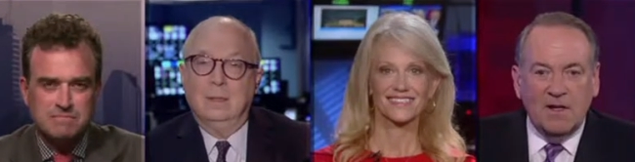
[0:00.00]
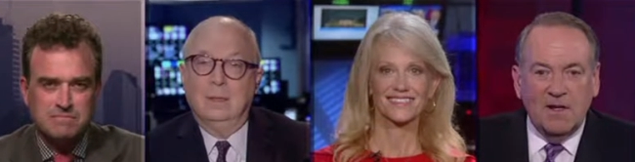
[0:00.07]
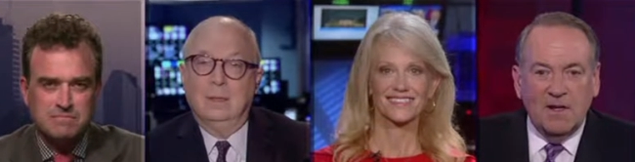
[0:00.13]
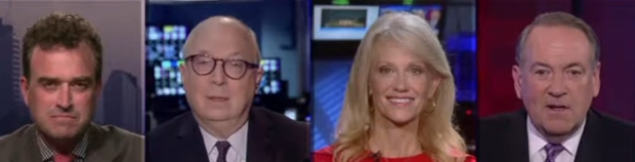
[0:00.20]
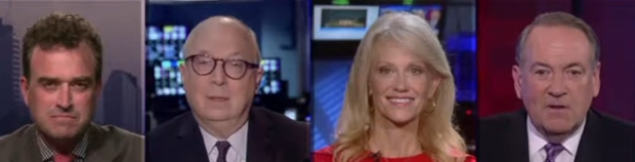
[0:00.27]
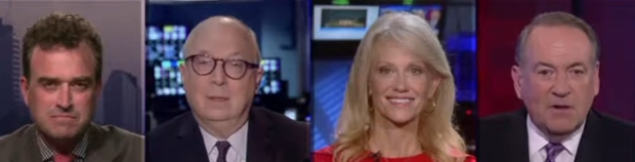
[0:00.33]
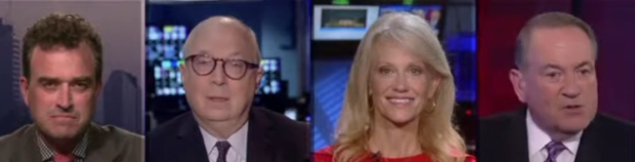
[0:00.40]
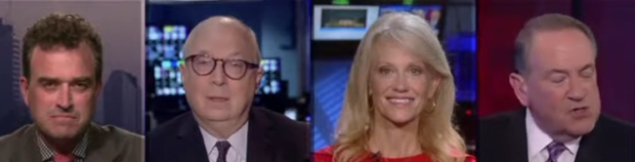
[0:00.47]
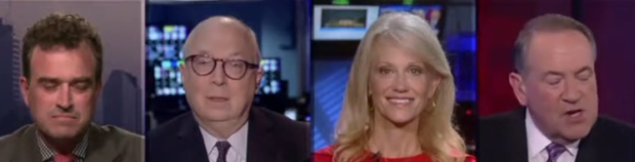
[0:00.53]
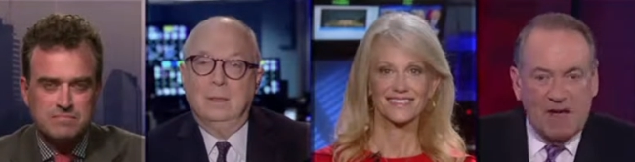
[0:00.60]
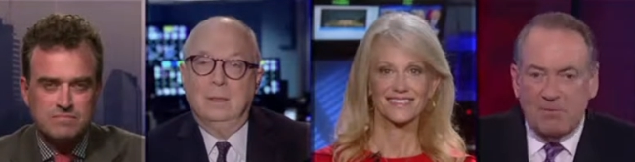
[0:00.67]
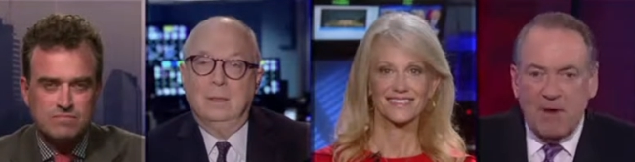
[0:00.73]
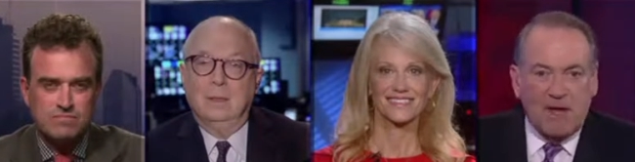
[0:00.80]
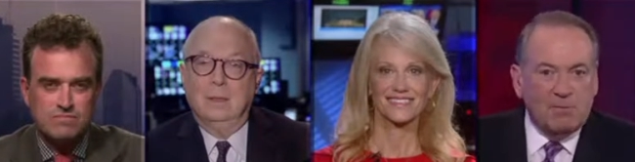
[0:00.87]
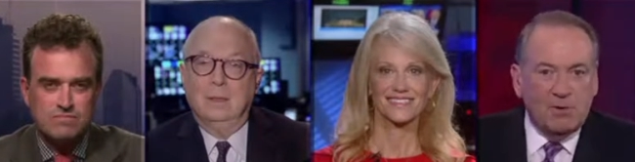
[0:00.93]
Speaker 1: those
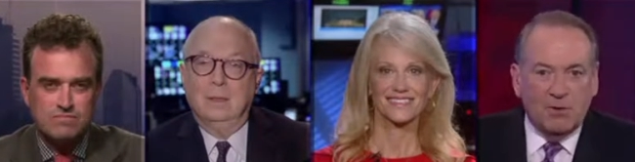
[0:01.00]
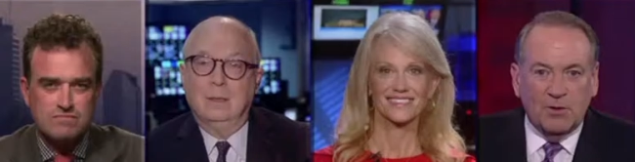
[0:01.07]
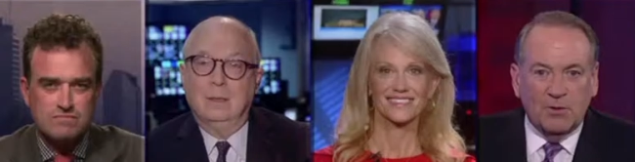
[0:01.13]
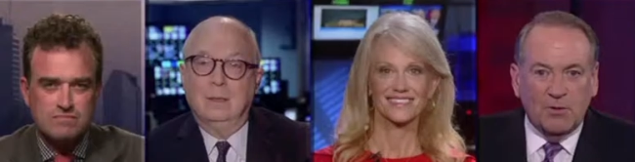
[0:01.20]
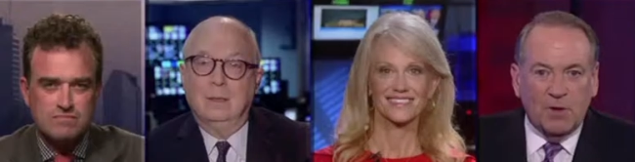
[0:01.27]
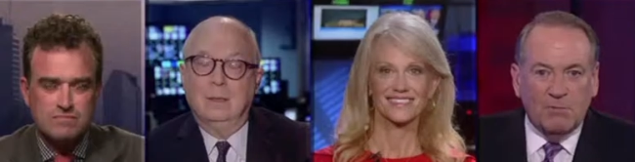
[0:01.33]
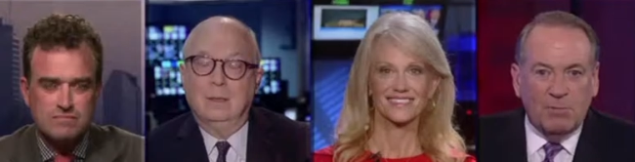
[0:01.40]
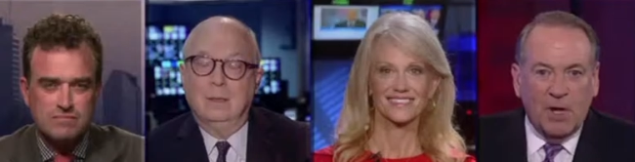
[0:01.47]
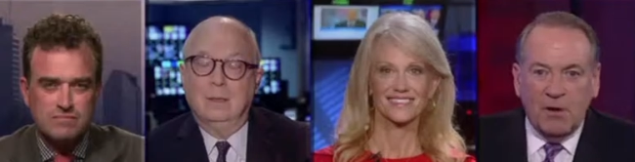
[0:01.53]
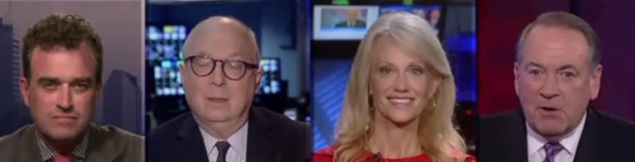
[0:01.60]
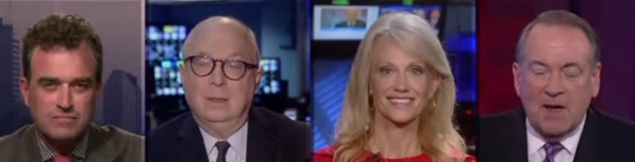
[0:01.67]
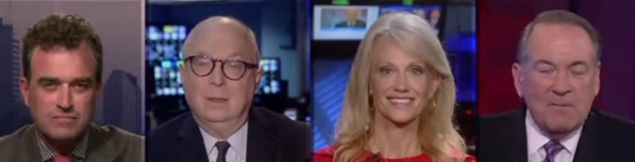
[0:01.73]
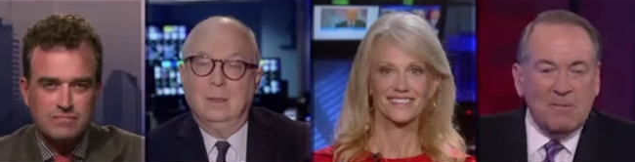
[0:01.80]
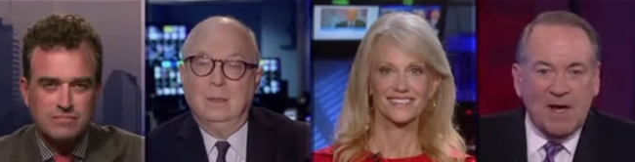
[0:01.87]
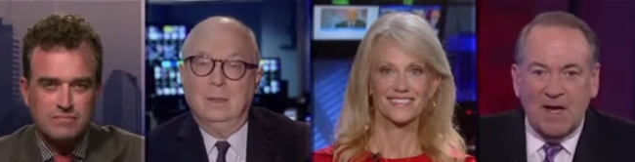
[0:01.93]
same people were
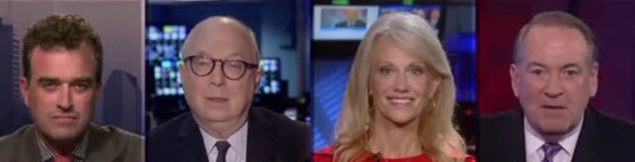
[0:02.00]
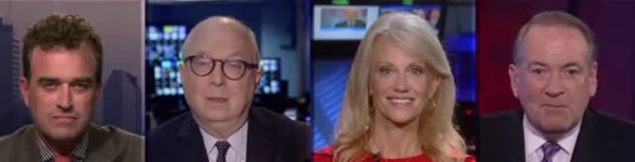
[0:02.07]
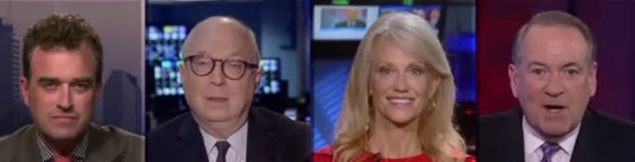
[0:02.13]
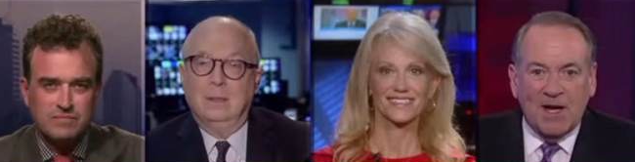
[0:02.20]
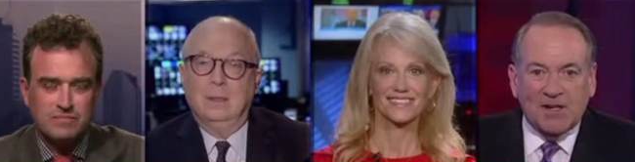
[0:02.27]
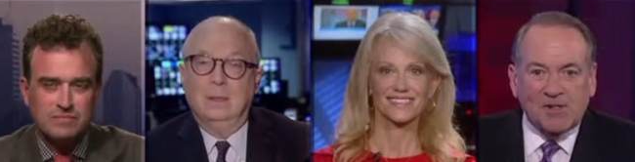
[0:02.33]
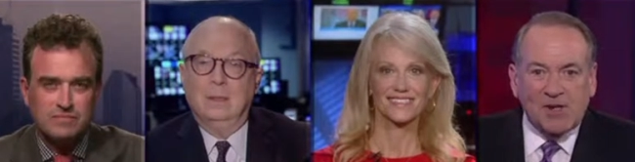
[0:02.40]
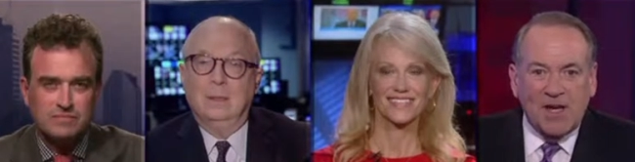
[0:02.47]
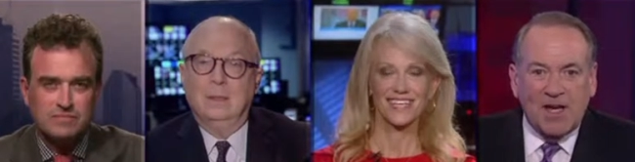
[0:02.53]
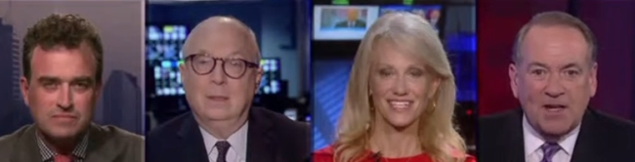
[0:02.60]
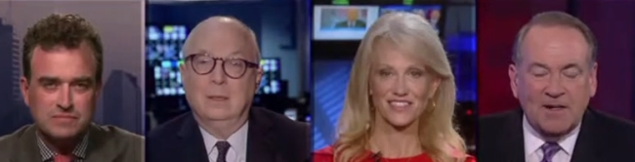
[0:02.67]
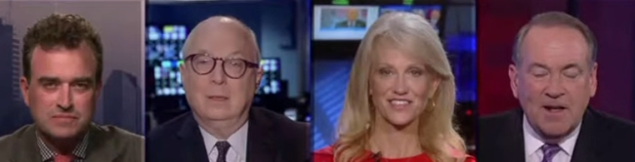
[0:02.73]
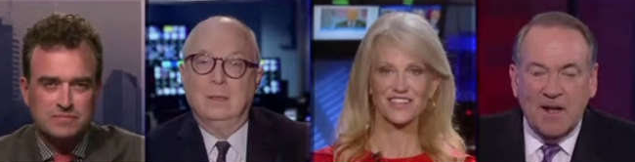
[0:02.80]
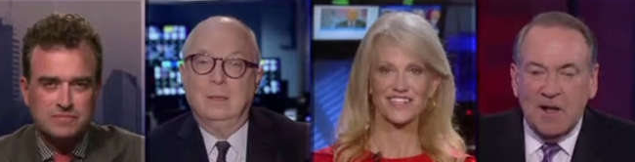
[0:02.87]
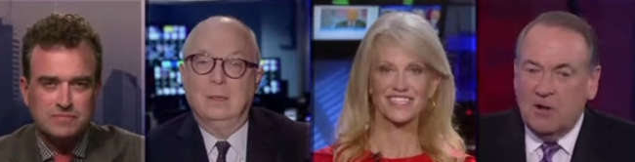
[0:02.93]
blowing up my inbox
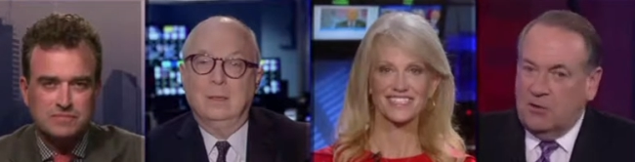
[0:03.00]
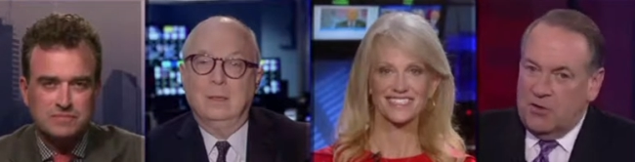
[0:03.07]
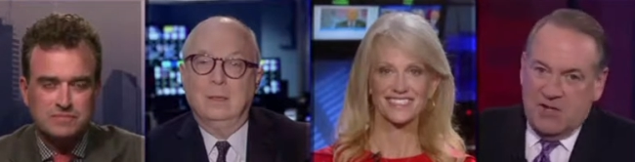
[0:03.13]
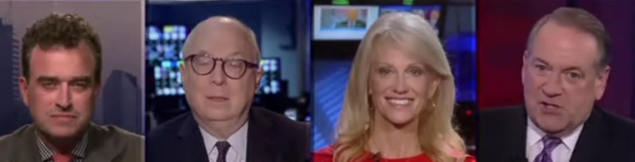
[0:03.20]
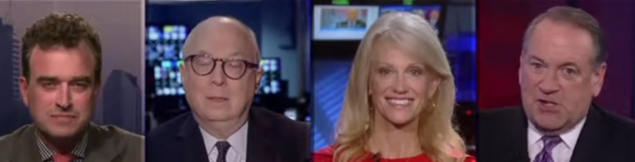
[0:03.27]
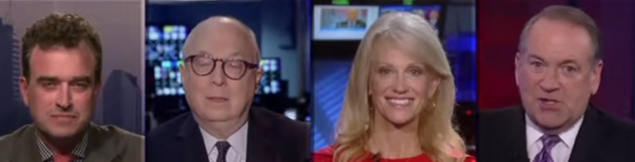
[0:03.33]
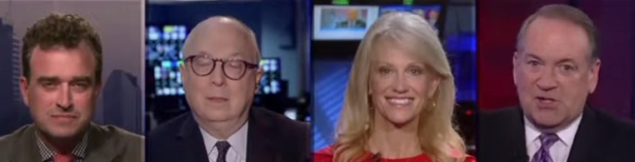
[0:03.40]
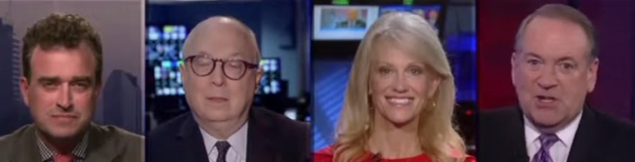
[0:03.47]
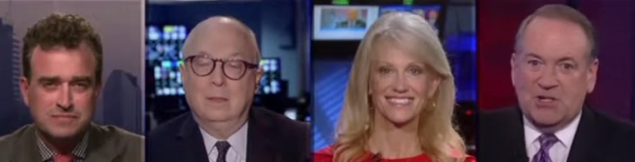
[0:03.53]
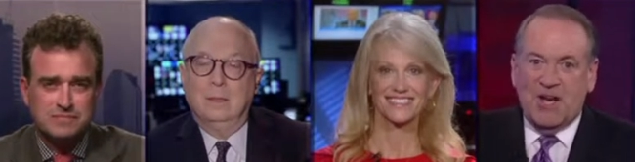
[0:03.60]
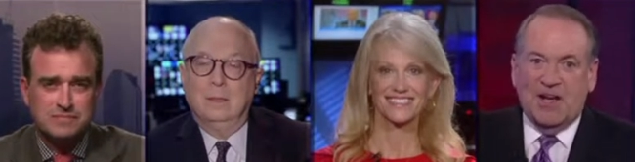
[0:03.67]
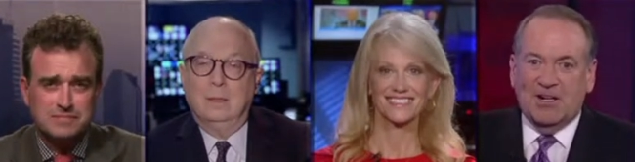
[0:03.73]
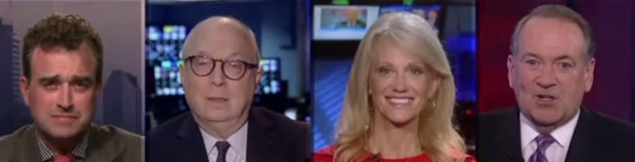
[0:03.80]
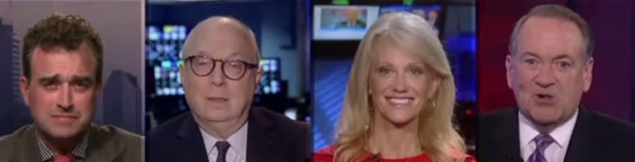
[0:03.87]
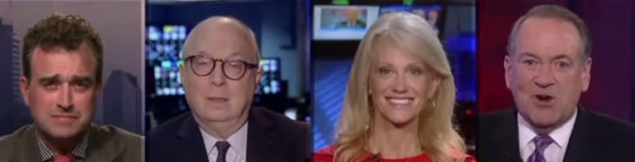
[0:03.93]
saying, right. This is the
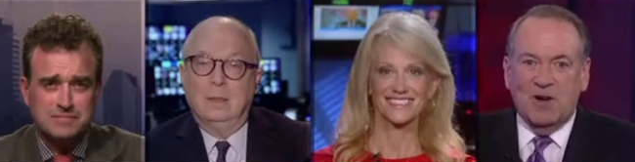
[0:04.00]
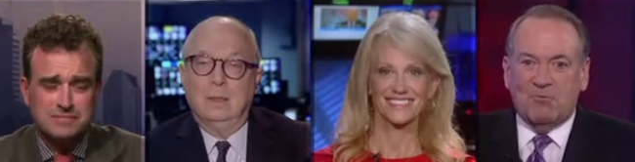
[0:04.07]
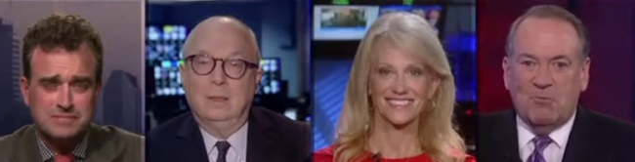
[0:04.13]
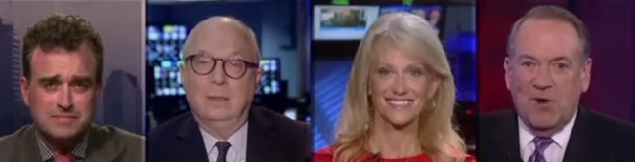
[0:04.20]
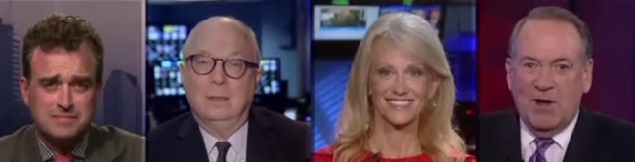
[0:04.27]
Donald Trump we